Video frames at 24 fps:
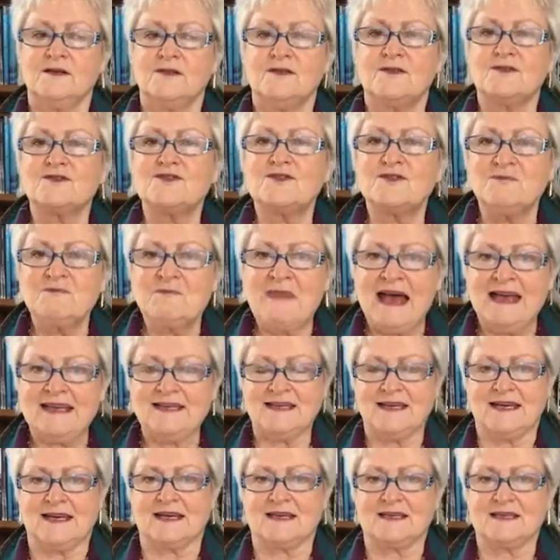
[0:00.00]
the
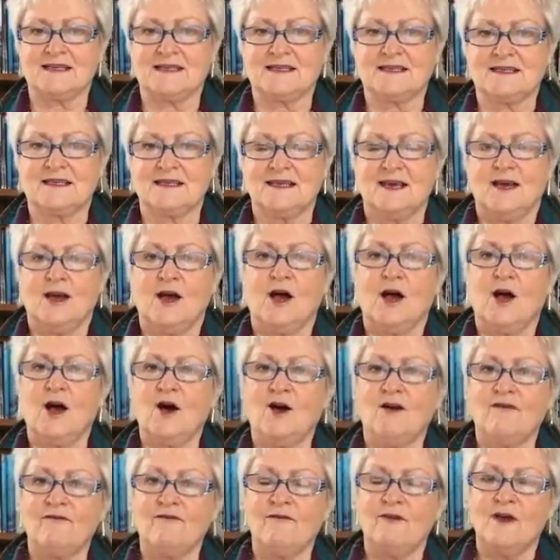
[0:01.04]
somatics
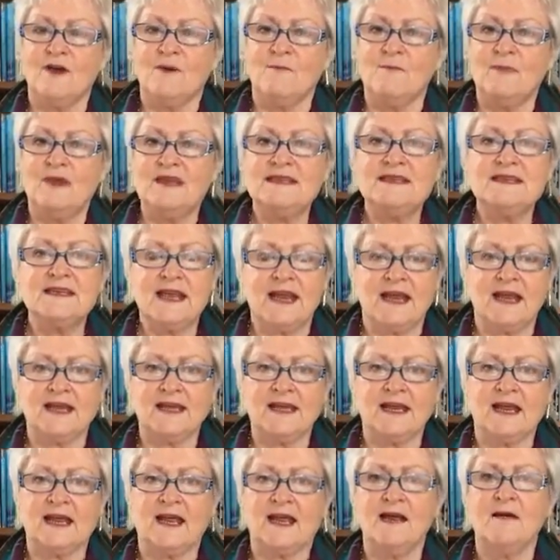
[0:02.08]
of
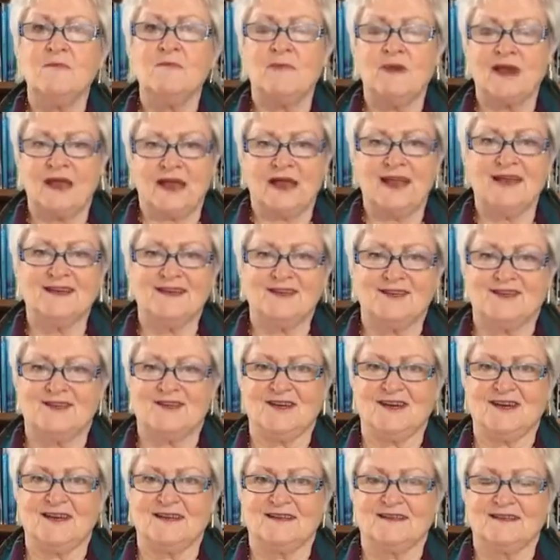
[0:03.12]
maintaining my
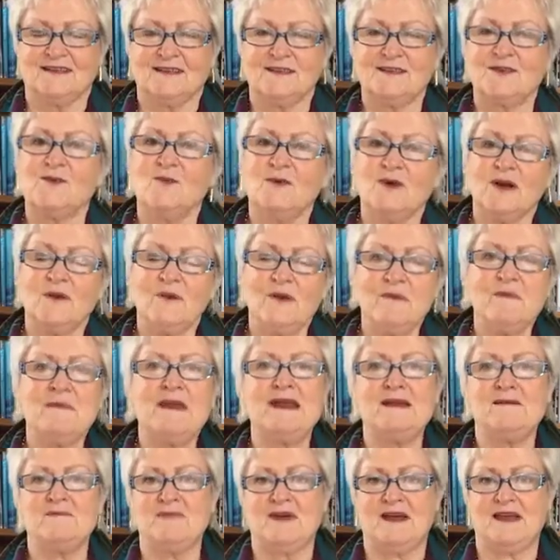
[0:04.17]
energy. So what do I
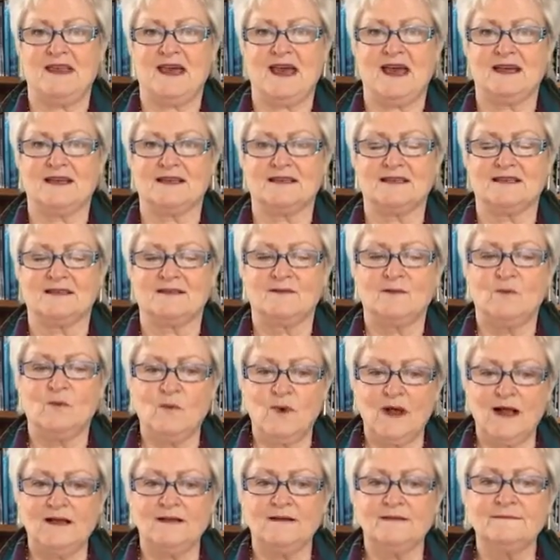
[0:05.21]
mean by that?
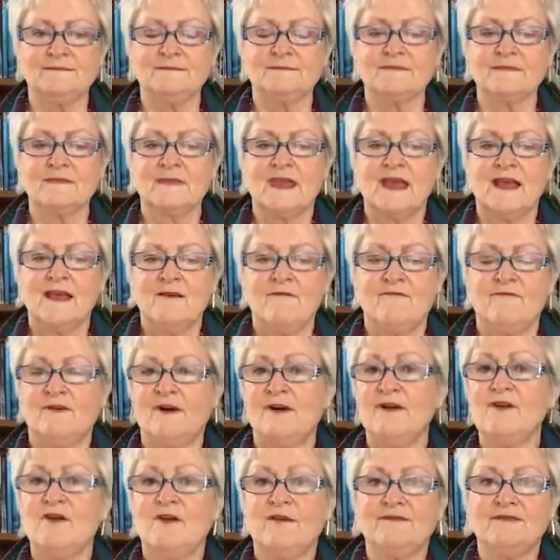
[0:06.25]
Well,
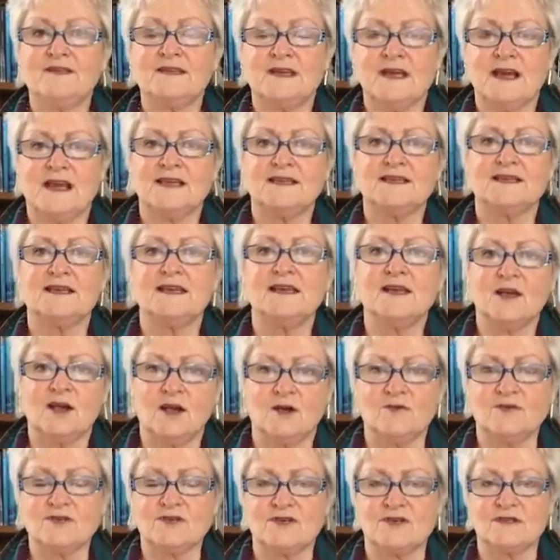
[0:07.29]
very often I see
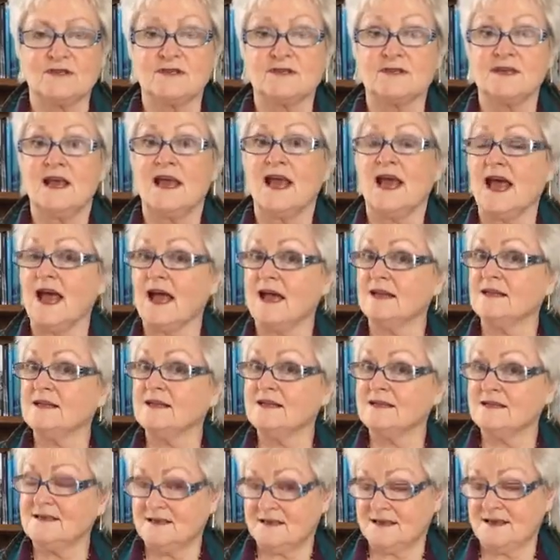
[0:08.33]
coaches and
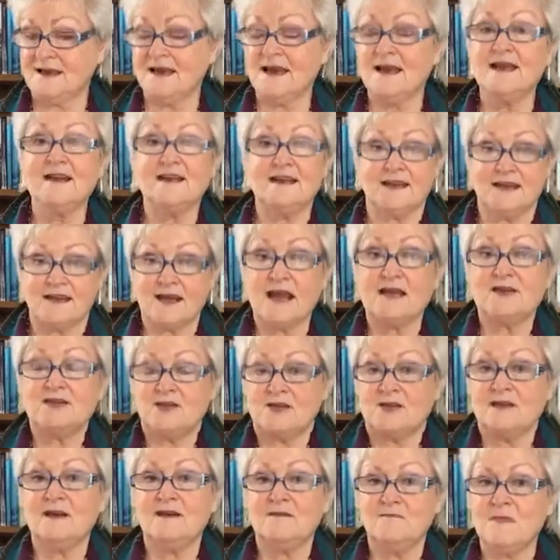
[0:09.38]
the
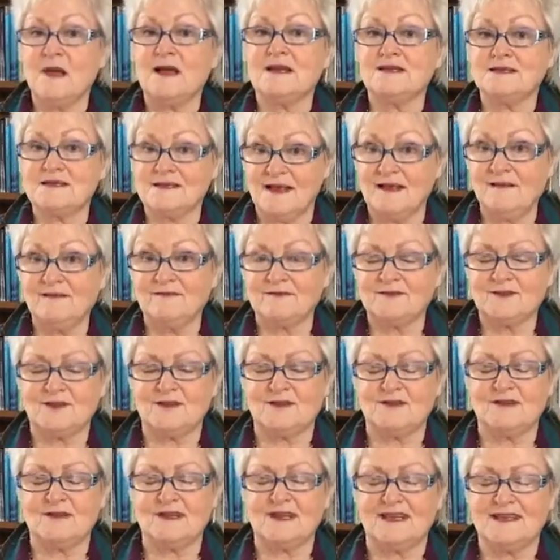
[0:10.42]
inclination in myself to
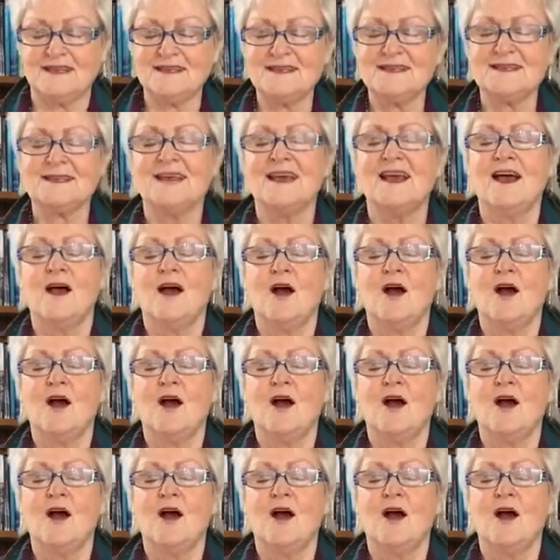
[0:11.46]
do this,